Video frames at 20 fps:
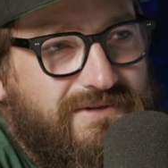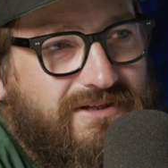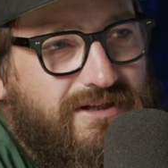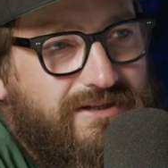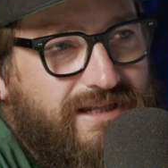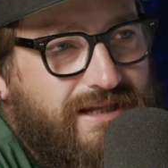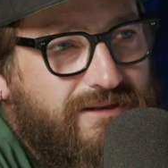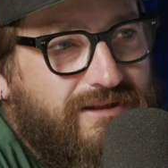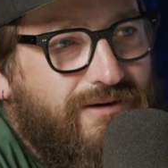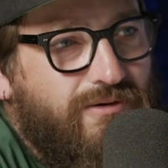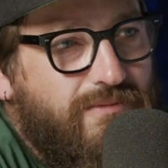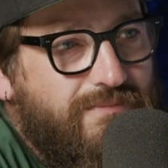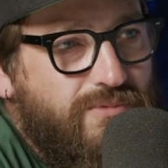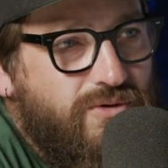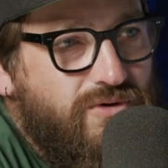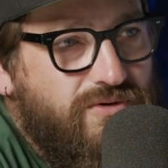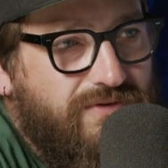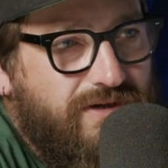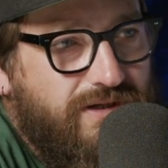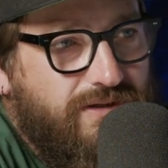like that. They were
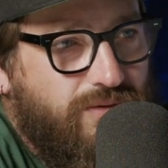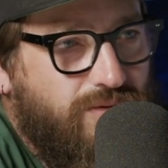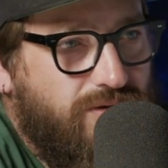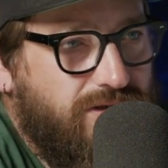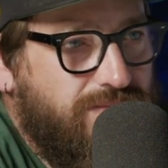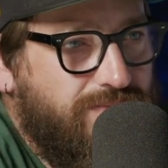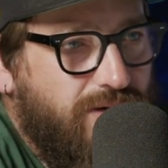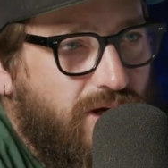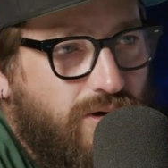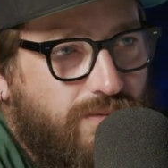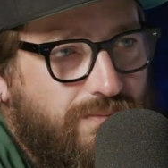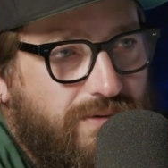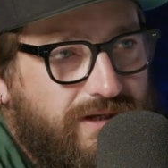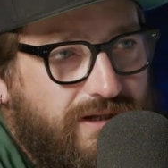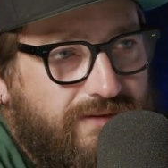moving North Melbourne,